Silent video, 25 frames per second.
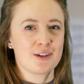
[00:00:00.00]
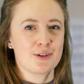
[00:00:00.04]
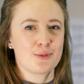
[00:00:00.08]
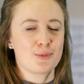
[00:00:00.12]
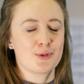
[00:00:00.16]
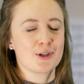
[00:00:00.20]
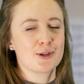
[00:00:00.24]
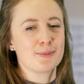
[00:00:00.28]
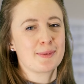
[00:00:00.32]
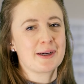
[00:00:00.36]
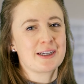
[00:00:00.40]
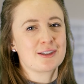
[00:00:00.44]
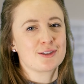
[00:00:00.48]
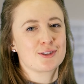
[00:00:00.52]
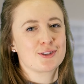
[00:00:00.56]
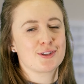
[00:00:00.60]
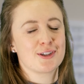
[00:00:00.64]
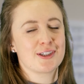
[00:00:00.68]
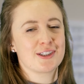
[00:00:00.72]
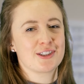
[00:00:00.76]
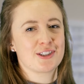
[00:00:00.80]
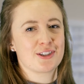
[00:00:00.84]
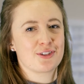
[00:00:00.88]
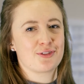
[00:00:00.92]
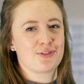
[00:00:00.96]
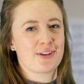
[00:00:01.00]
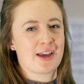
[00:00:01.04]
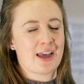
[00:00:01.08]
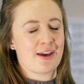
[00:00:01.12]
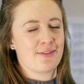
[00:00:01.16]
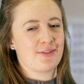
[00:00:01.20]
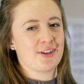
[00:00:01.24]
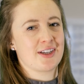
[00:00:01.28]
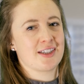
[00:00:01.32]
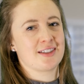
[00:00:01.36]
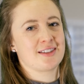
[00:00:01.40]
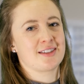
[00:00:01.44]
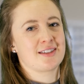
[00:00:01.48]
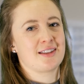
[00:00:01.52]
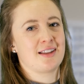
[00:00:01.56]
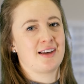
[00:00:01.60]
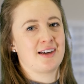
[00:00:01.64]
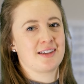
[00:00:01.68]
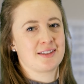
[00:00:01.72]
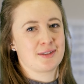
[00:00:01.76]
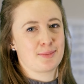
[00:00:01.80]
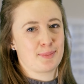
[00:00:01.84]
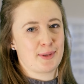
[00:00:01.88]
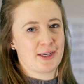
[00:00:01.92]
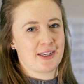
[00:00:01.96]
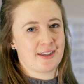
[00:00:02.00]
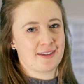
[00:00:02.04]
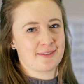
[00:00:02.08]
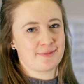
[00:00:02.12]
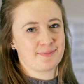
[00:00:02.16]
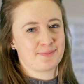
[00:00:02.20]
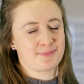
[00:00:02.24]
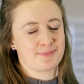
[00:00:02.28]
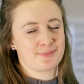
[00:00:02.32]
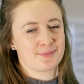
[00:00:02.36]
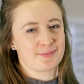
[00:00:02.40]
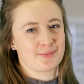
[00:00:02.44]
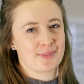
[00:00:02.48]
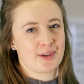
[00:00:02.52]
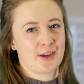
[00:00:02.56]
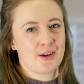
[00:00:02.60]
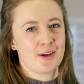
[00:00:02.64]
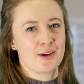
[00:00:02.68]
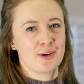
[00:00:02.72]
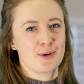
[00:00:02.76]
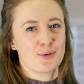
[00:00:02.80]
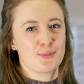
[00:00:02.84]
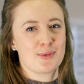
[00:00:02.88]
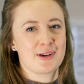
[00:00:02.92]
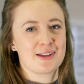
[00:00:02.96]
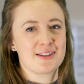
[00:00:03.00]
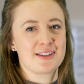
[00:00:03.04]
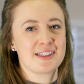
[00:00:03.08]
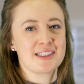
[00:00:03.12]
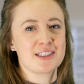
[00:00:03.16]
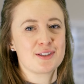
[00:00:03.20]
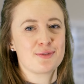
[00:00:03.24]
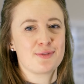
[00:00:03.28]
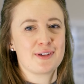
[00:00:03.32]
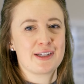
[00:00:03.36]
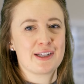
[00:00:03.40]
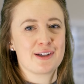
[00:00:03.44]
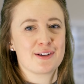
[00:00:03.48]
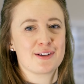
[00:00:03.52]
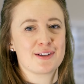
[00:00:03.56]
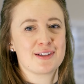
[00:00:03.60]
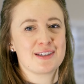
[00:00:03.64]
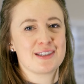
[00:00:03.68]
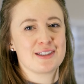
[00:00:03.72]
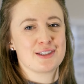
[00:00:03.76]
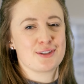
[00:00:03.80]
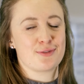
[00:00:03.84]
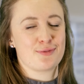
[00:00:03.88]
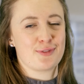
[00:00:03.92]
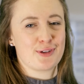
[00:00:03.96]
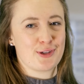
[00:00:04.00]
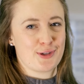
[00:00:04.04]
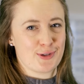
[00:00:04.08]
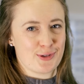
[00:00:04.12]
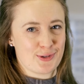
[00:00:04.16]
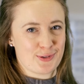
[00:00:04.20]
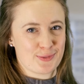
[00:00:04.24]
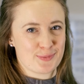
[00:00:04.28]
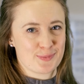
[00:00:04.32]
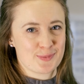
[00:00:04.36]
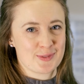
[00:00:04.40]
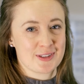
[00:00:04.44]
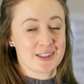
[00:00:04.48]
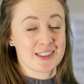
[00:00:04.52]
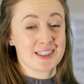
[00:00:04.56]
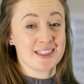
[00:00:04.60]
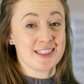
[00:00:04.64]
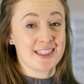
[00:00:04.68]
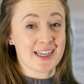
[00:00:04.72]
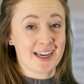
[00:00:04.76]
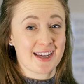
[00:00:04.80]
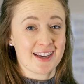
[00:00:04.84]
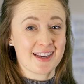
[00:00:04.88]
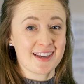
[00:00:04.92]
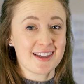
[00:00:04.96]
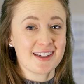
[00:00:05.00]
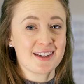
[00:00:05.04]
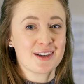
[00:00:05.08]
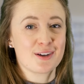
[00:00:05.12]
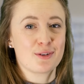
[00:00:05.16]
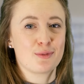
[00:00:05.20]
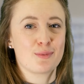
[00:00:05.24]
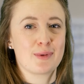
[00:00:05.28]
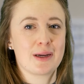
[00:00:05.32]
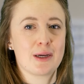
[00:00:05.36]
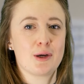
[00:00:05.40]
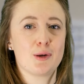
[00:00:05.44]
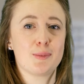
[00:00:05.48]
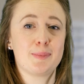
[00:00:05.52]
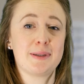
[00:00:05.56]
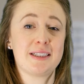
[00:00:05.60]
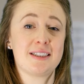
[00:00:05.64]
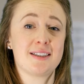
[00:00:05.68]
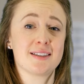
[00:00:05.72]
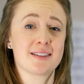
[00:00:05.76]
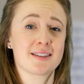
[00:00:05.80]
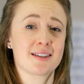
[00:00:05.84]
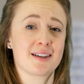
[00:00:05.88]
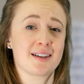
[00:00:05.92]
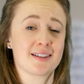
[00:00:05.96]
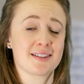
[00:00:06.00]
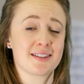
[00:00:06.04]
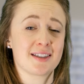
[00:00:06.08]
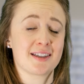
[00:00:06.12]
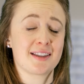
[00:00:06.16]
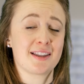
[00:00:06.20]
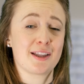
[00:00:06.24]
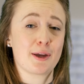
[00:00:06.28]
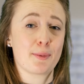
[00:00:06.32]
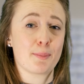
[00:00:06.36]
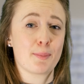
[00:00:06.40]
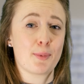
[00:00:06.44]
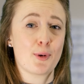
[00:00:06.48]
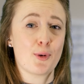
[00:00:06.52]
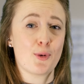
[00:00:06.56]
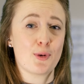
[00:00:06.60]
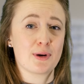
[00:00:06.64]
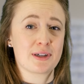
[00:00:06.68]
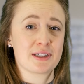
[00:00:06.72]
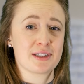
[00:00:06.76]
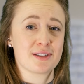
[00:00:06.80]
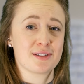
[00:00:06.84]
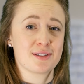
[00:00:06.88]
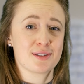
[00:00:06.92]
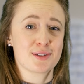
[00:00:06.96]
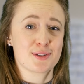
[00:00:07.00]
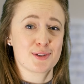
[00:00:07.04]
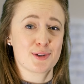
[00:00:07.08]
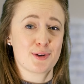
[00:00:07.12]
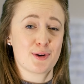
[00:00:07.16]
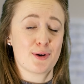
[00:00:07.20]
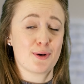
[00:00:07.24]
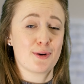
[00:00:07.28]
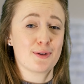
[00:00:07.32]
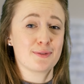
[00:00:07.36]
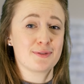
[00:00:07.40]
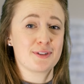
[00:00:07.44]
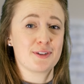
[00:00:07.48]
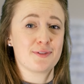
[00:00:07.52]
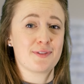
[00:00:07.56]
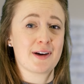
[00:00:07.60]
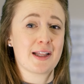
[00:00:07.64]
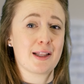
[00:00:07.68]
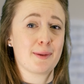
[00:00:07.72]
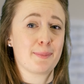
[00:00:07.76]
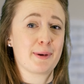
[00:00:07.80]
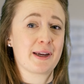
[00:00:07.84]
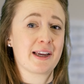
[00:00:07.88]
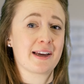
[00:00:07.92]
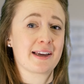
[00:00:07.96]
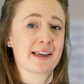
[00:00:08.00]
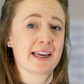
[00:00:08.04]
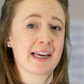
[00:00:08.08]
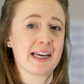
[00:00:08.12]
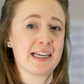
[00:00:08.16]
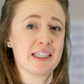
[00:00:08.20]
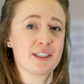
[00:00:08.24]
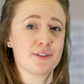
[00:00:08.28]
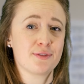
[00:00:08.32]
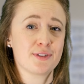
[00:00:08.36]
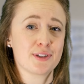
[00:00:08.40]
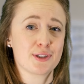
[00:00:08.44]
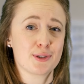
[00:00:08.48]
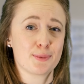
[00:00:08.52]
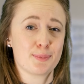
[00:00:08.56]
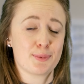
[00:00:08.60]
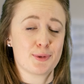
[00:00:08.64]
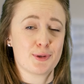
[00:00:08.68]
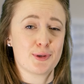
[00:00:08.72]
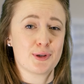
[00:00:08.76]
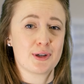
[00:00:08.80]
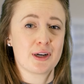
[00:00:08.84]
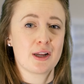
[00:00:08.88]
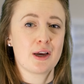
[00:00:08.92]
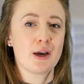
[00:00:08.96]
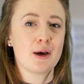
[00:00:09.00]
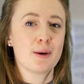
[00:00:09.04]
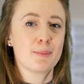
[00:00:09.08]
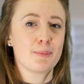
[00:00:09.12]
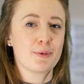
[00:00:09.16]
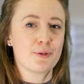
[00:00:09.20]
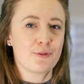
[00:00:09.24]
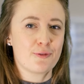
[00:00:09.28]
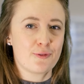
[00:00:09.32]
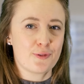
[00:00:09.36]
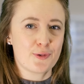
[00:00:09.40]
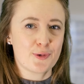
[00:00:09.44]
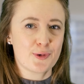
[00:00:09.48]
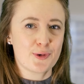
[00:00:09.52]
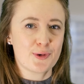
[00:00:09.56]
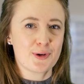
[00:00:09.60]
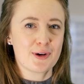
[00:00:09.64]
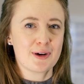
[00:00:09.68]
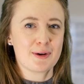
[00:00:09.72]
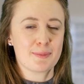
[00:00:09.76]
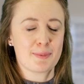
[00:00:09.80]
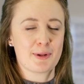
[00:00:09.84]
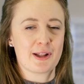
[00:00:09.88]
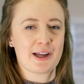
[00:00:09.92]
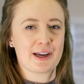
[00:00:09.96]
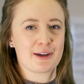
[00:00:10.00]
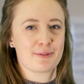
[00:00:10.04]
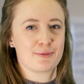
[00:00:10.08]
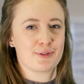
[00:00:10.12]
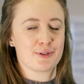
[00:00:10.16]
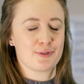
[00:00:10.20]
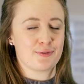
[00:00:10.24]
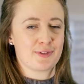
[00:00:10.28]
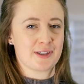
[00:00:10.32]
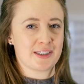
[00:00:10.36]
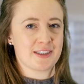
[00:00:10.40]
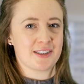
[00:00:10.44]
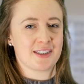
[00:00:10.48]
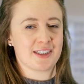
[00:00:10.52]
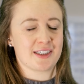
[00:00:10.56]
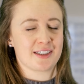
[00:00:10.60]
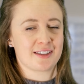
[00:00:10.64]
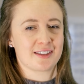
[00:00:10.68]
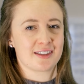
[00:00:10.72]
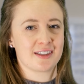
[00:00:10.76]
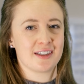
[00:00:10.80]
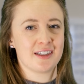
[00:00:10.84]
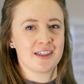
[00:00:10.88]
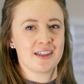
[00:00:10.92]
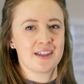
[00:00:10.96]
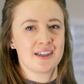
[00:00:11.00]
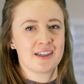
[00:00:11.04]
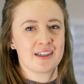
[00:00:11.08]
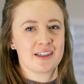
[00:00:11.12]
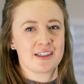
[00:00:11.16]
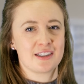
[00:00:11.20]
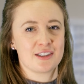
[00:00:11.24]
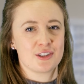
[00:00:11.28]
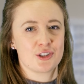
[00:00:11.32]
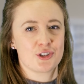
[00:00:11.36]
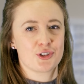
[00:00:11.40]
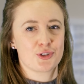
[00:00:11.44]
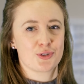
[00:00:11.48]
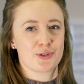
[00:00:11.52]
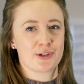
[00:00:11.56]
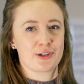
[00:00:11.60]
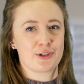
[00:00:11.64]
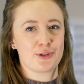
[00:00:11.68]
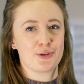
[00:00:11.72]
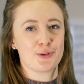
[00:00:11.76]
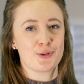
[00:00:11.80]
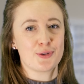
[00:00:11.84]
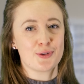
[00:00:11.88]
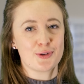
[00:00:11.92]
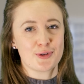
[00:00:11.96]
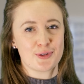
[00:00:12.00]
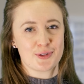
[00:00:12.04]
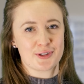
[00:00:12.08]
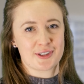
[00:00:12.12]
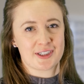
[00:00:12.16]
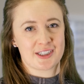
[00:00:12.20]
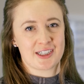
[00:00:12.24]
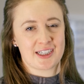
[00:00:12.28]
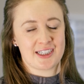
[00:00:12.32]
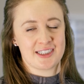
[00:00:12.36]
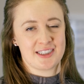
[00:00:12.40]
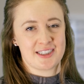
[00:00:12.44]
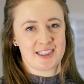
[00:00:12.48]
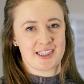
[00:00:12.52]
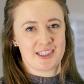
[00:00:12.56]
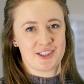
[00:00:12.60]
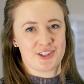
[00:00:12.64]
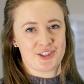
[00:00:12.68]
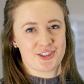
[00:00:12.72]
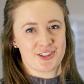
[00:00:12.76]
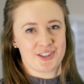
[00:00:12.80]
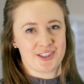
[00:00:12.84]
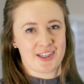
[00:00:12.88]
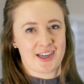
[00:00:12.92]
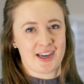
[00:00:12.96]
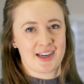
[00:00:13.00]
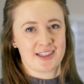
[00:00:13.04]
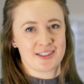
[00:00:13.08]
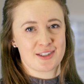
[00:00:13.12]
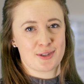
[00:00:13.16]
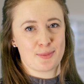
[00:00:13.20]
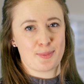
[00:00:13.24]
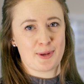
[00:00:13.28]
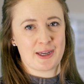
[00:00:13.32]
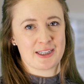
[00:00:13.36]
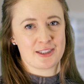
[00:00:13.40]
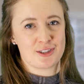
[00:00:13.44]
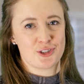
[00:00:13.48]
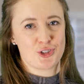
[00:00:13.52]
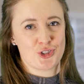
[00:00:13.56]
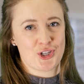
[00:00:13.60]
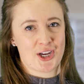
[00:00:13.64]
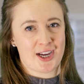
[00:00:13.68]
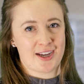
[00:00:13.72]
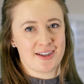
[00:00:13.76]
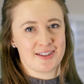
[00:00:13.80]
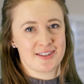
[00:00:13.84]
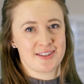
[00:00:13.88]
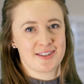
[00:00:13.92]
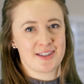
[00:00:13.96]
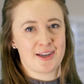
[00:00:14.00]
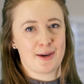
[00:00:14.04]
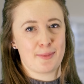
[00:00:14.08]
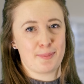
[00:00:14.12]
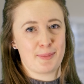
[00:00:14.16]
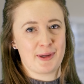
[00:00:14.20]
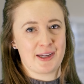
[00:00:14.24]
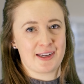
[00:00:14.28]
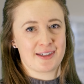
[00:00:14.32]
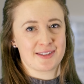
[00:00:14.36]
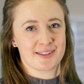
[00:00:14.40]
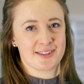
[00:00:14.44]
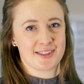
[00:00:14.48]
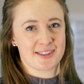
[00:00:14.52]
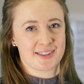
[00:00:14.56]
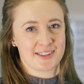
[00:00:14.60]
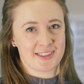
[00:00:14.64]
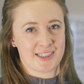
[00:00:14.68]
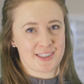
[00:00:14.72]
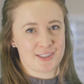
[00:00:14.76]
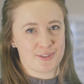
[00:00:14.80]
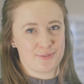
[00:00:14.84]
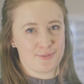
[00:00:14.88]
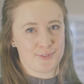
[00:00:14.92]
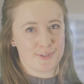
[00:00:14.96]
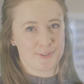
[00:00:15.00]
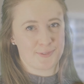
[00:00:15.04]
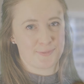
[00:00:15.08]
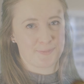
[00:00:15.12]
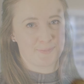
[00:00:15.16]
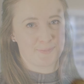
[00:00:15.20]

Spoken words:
What about searching for evidence last minute? Well, this video is for you. Today, we will be discussing the importance of developing a case for support before applying for funding, ensuring your organisation has the best chance at being successful.